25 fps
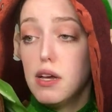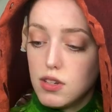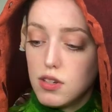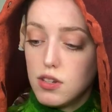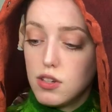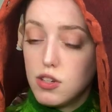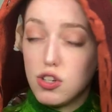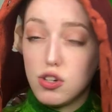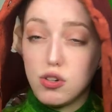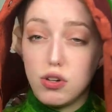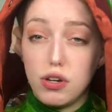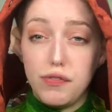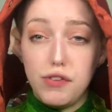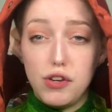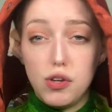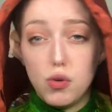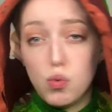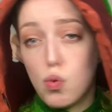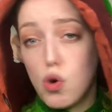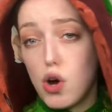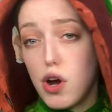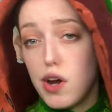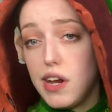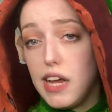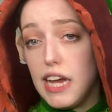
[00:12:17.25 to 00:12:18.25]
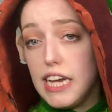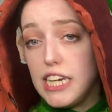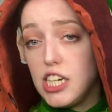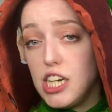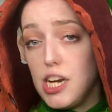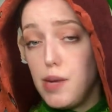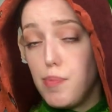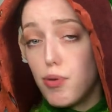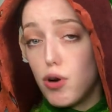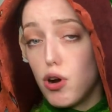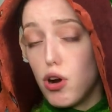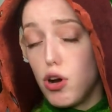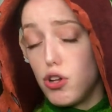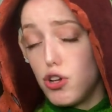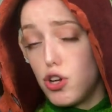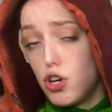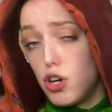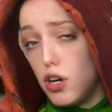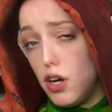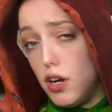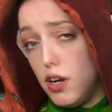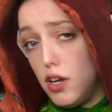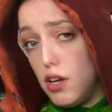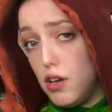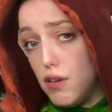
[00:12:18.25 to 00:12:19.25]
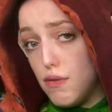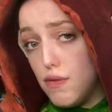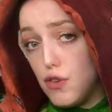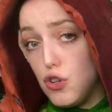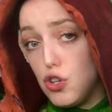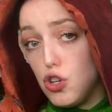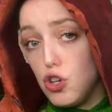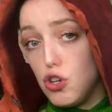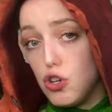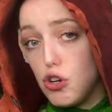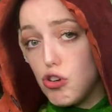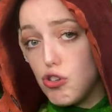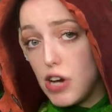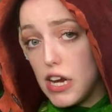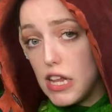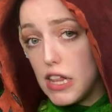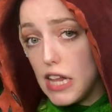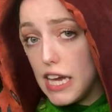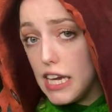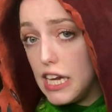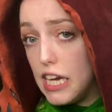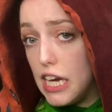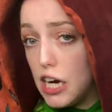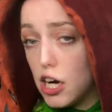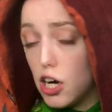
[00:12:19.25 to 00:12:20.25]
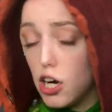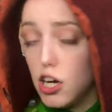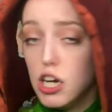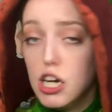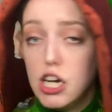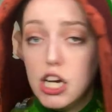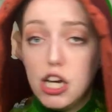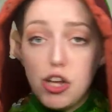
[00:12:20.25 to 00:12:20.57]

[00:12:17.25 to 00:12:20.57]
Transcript: So if you want a cheaper alternative to Treadlight Gear,